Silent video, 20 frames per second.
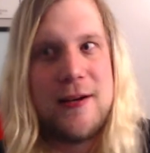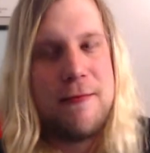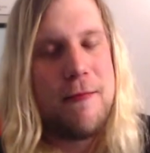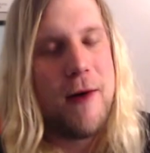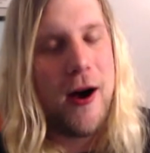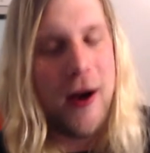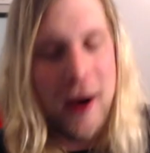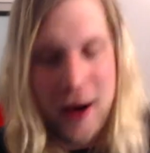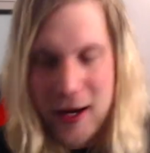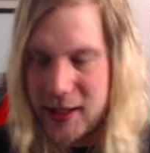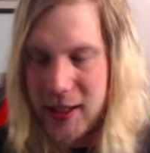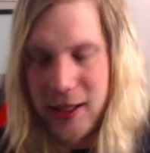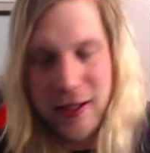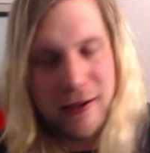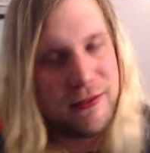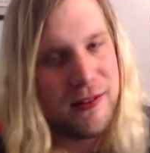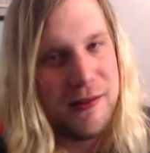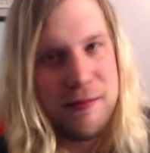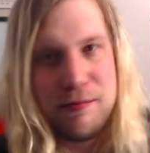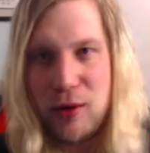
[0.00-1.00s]
hockey
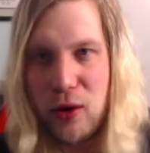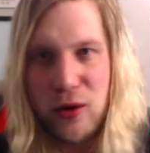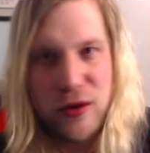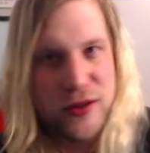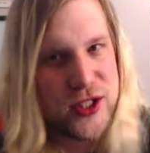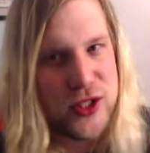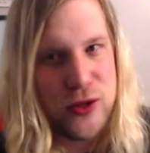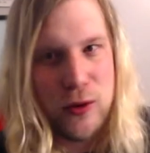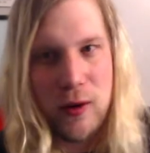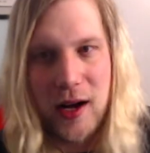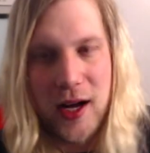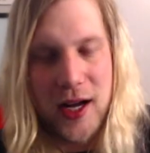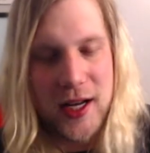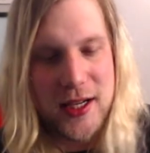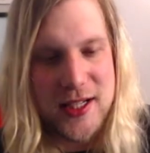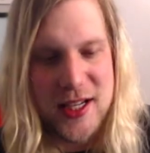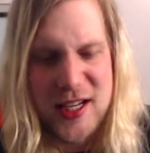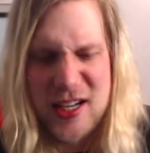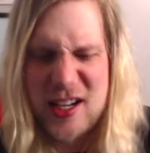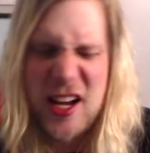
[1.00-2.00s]
from both
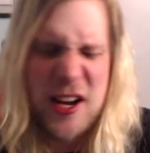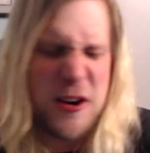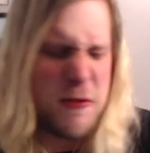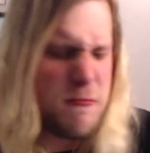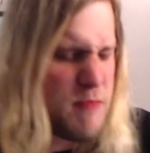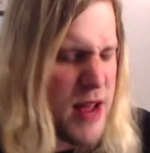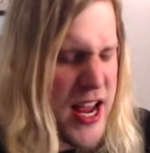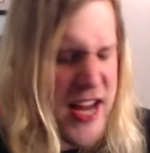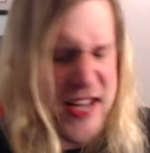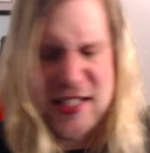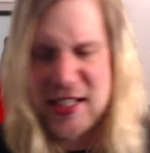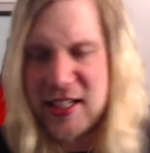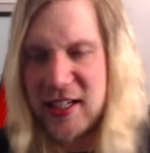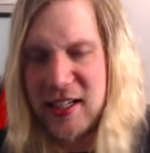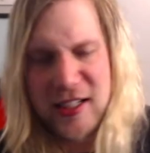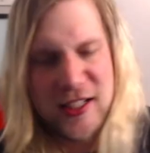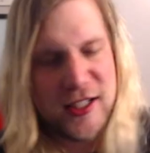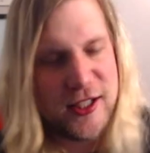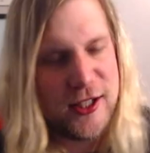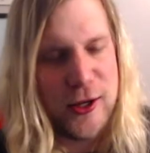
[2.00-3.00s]
squads and an
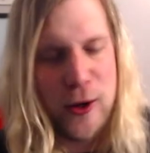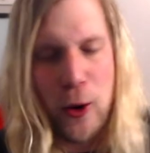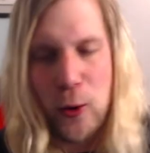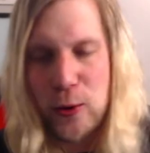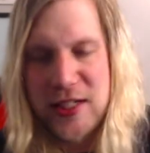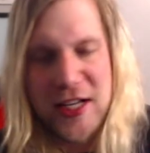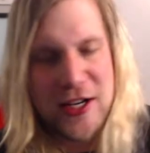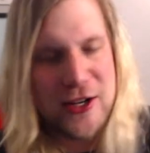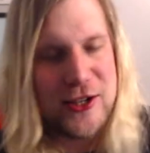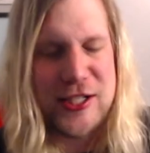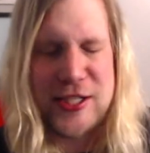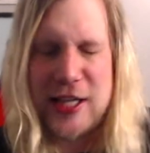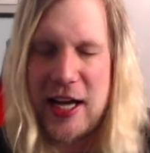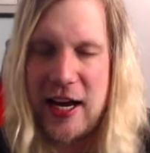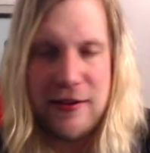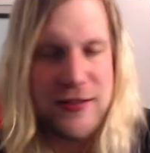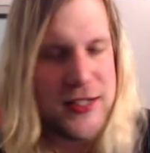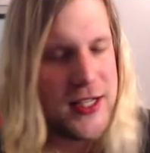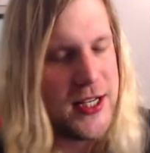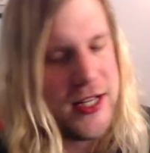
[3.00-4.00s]
amazing goaltender
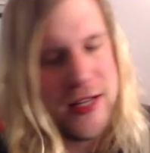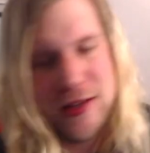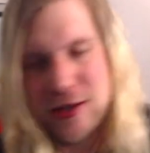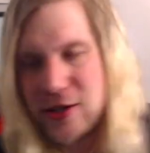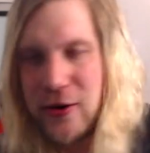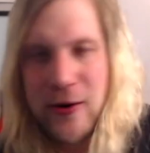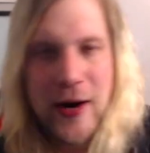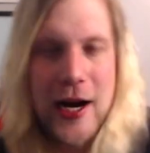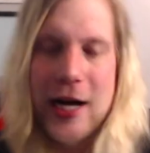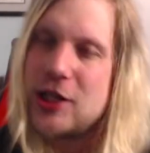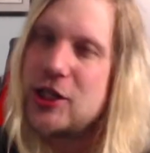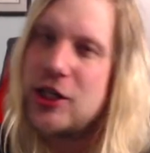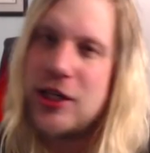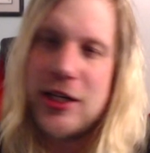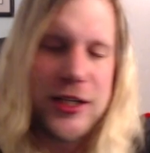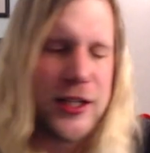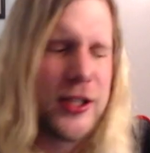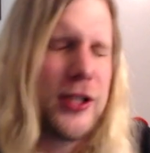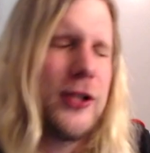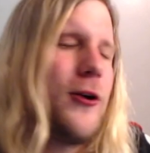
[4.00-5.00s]
saves in either direction
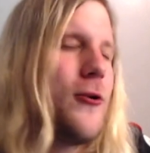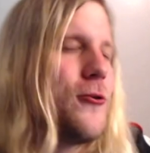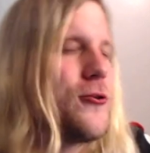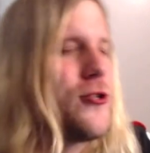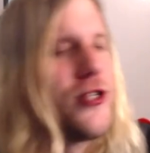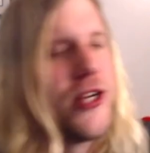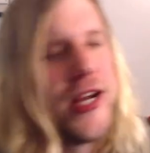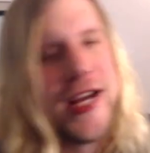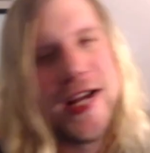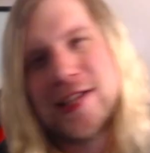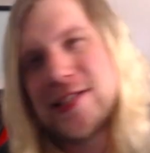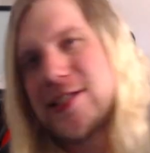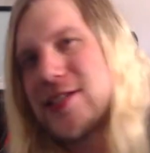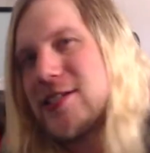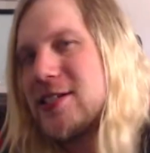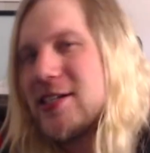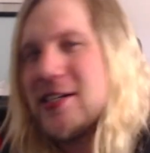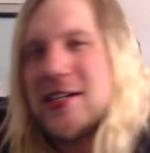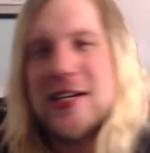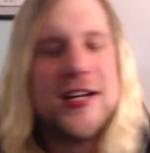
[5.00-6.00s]
and close
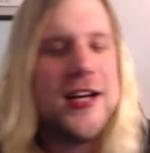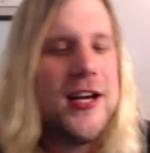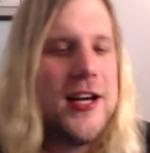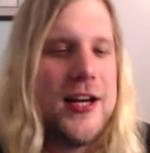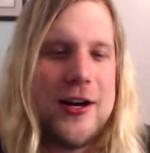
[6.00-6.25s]
chances and